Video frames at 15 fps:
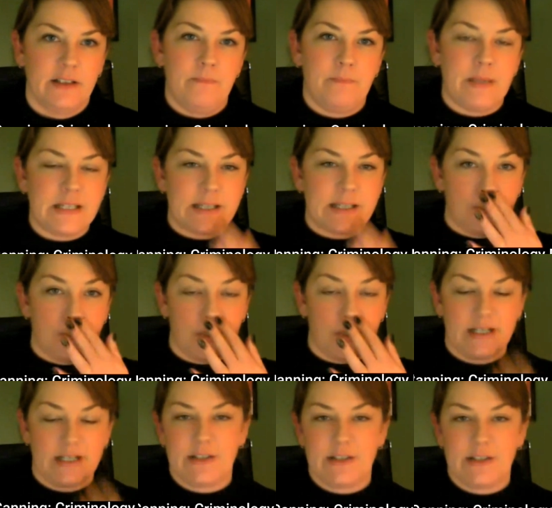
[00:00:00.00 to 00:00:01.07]
be supported
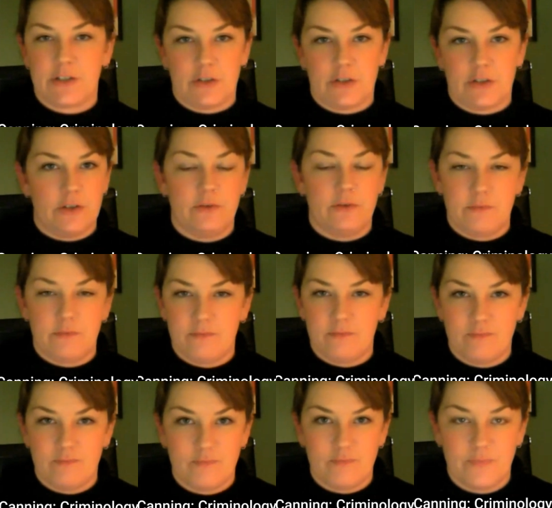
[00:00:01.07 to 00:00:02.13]
into
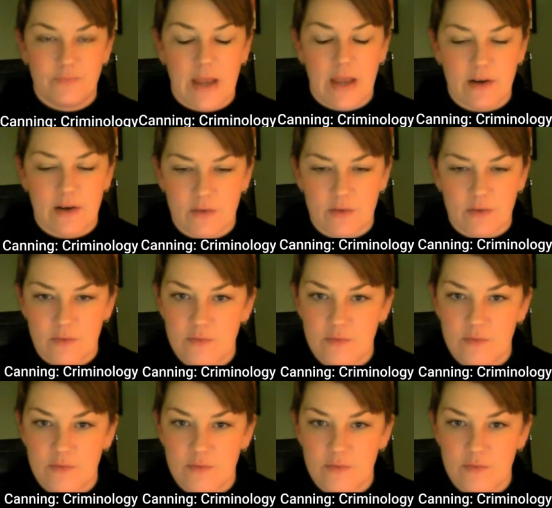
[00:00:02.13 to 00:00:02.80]
their